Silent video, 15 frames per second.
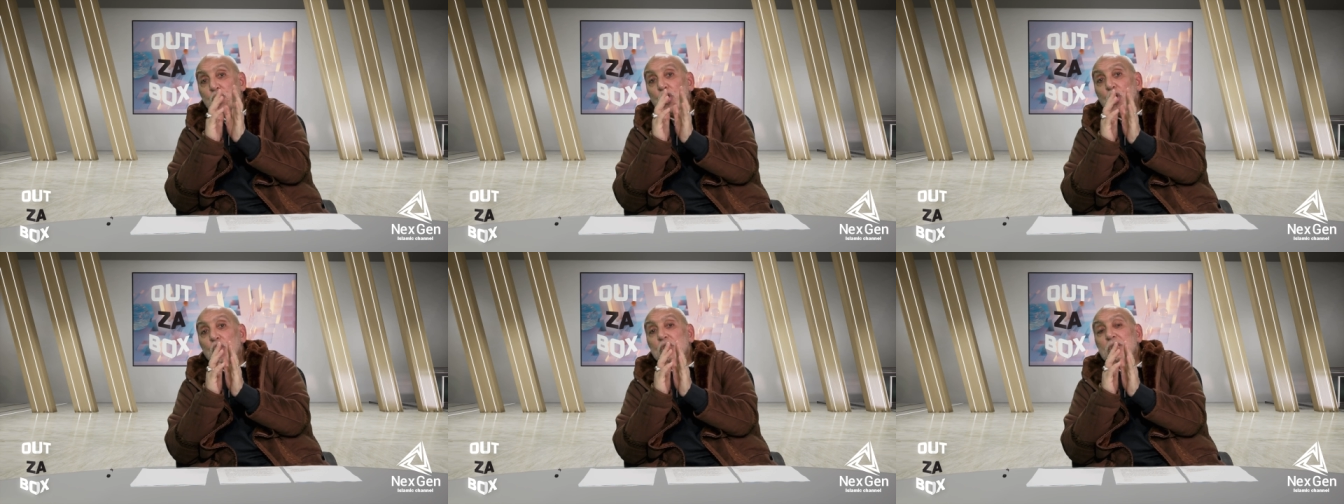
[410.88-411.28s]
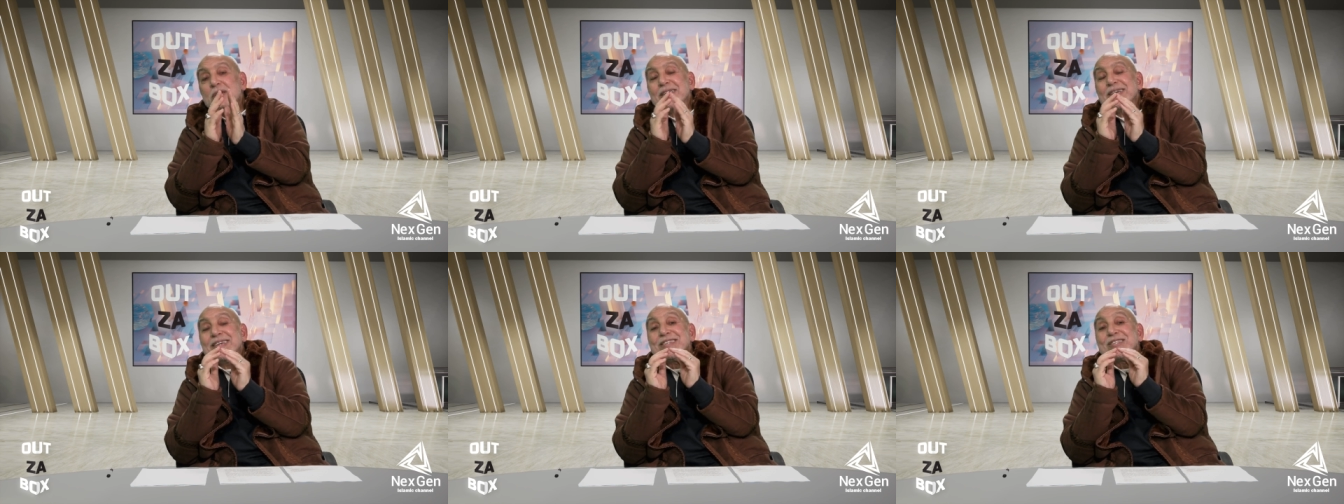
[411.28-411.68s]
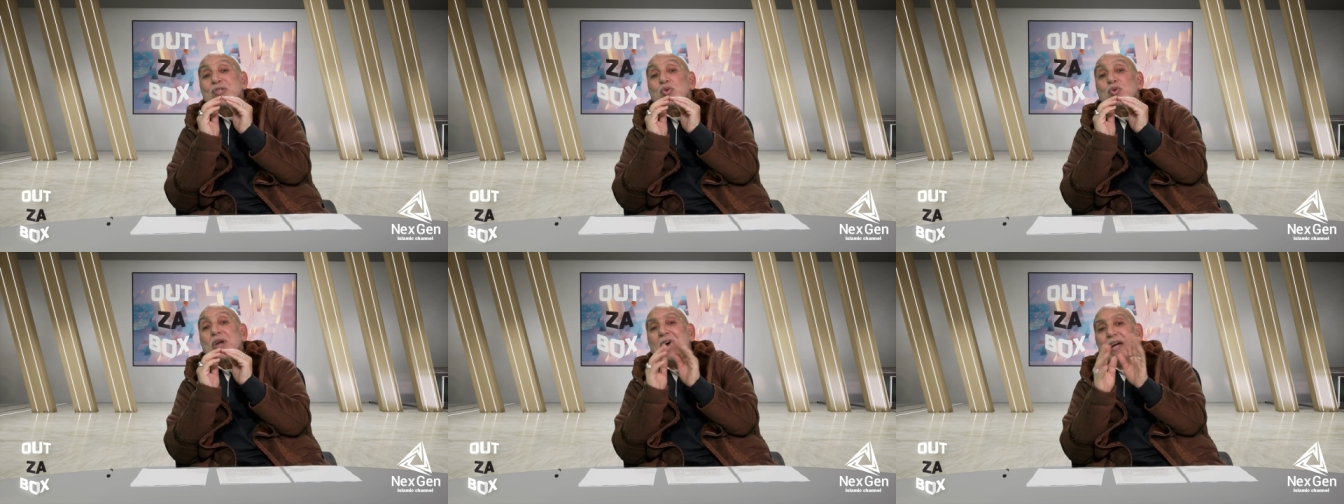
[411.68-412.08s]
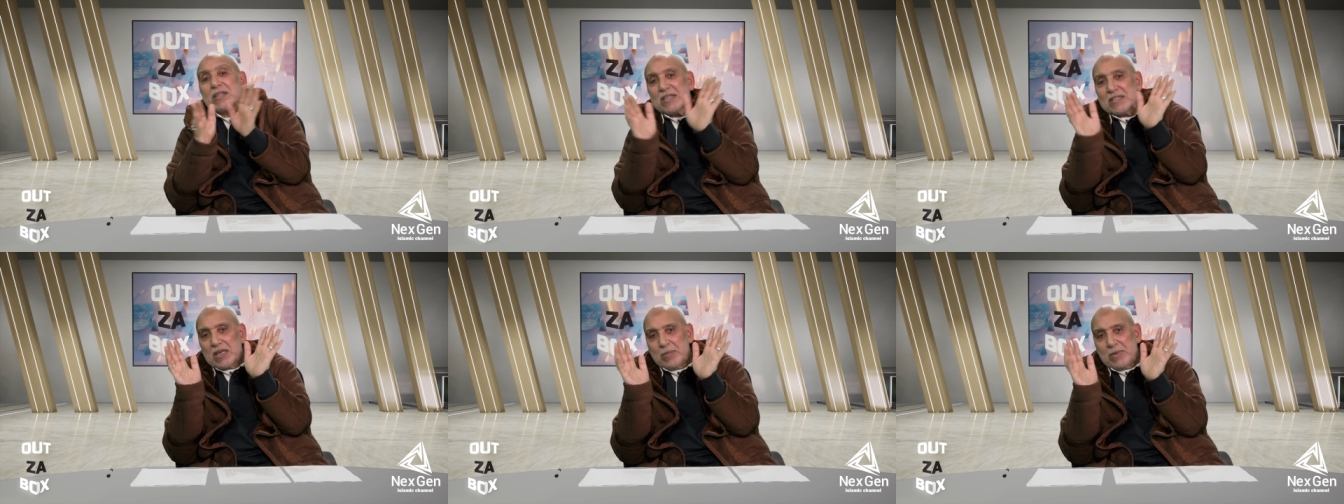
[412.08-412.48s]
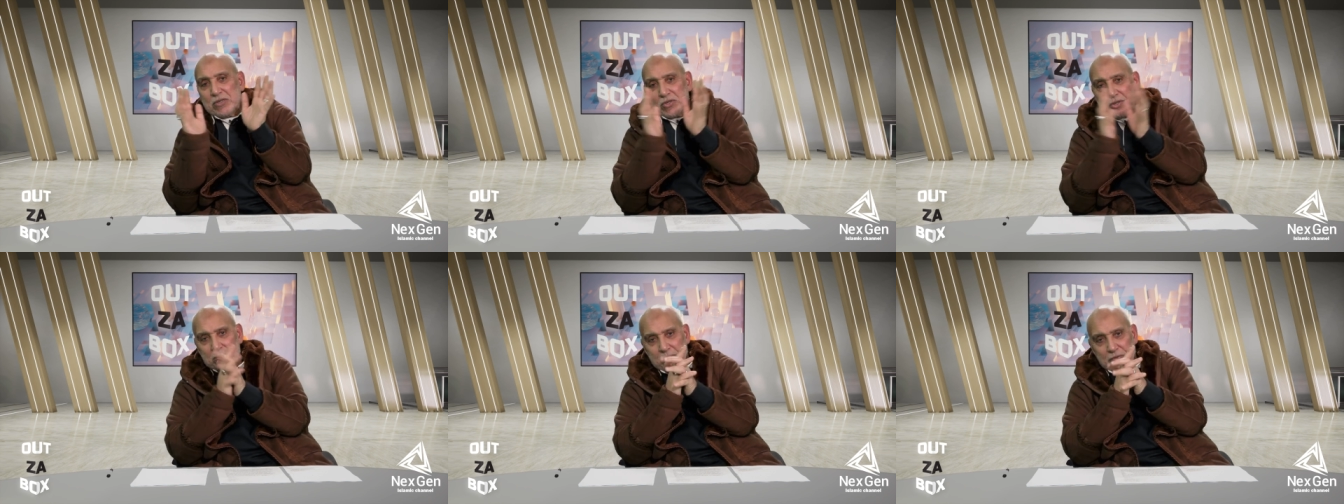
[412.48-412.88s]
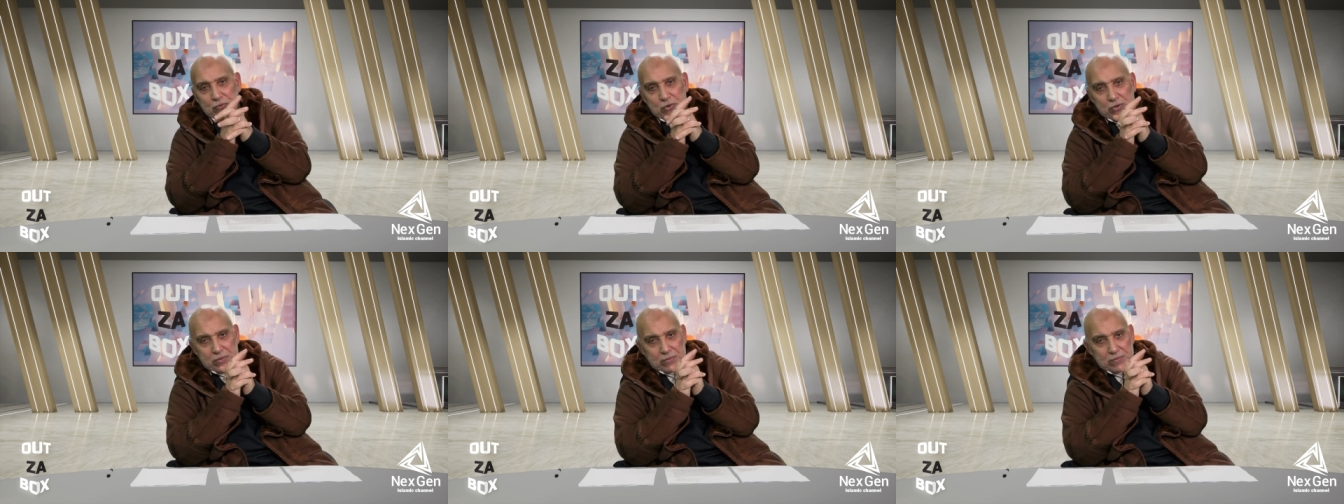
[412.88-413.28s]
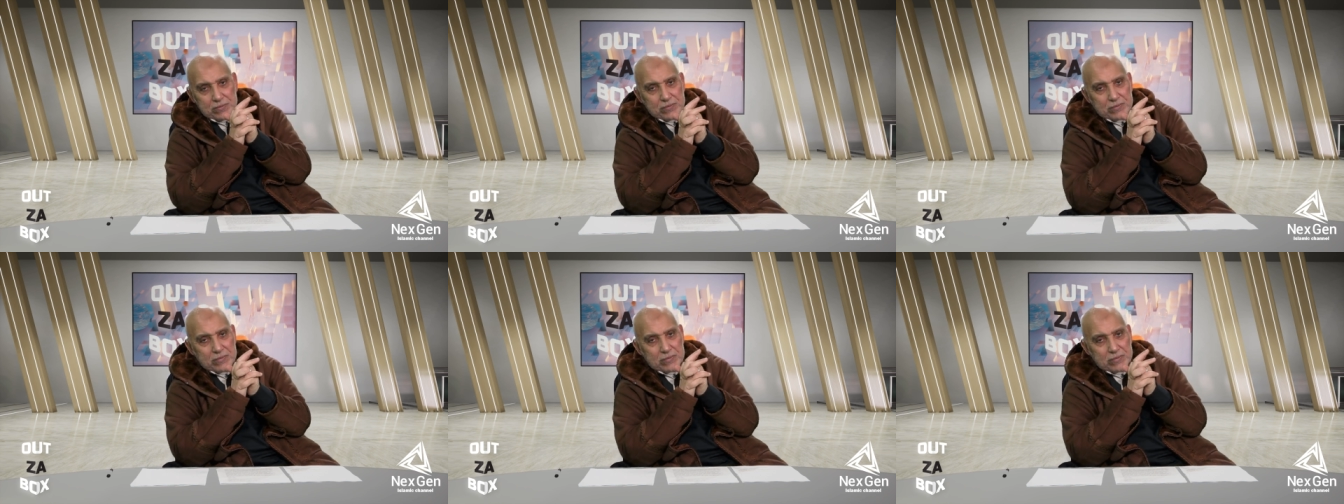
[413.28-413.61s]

role is to guide, as I mentioned before,